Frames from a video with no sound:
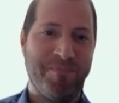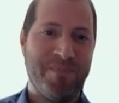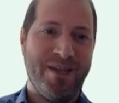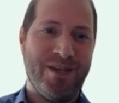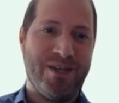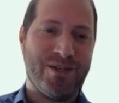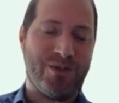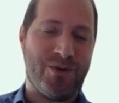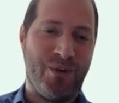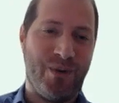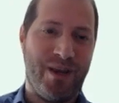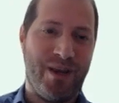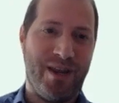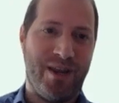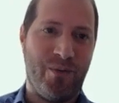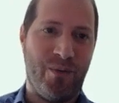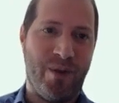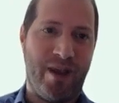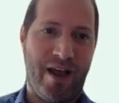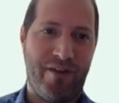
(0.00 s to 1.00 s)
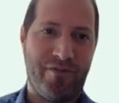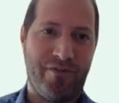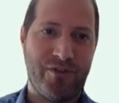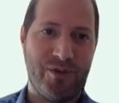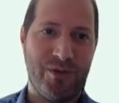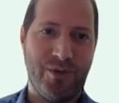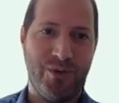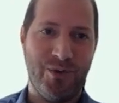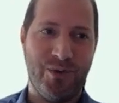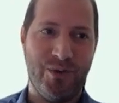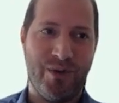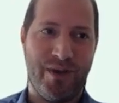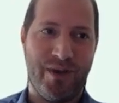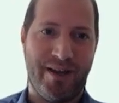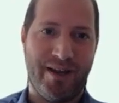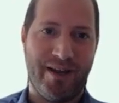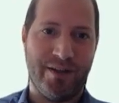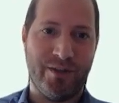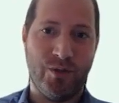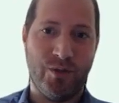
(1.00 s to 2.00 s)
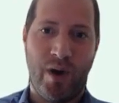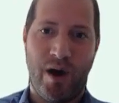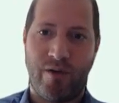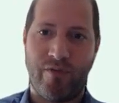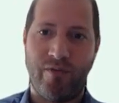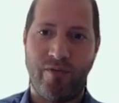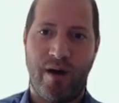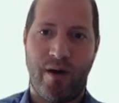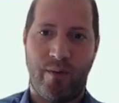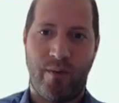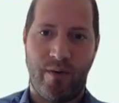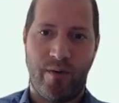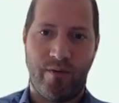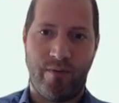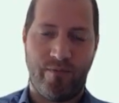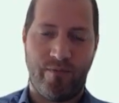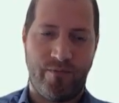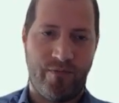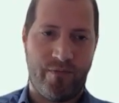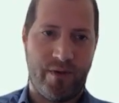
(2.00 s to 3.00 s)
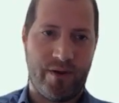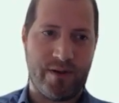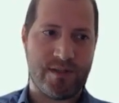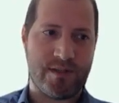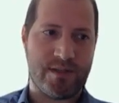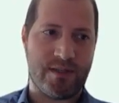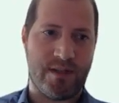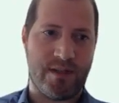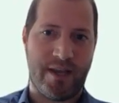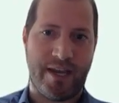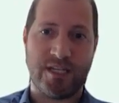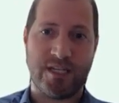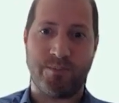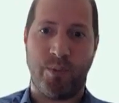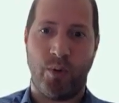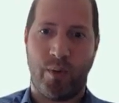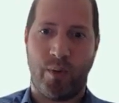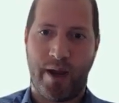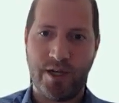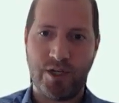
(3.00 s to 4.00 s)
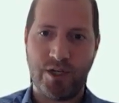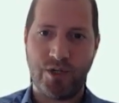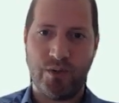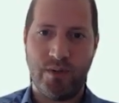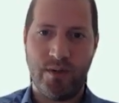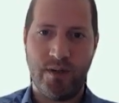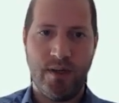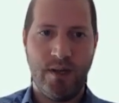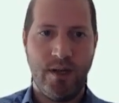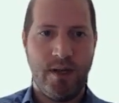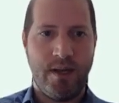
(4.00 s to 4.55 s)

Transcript: So we have to do our first exploration